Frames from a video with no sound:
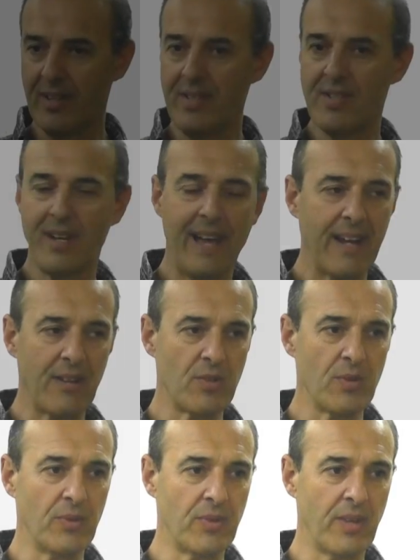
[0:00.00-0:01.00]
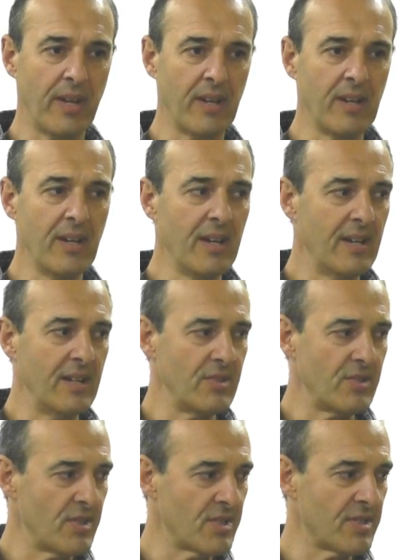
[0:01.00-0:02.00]
an intellectual thing. It's
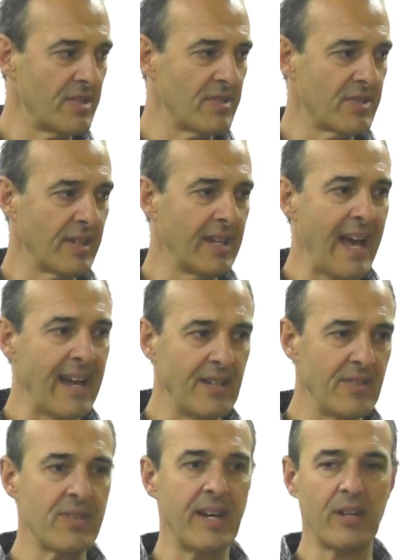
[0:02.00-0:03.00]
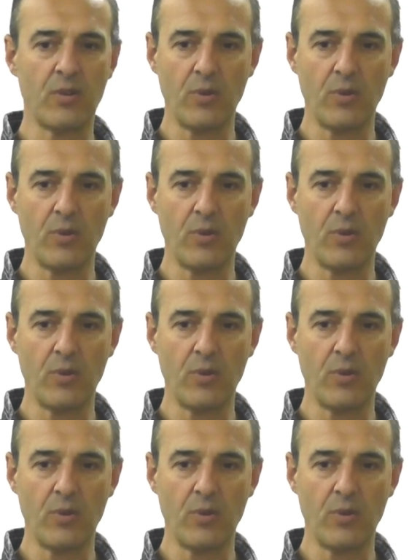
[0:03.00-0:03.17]
just, it's that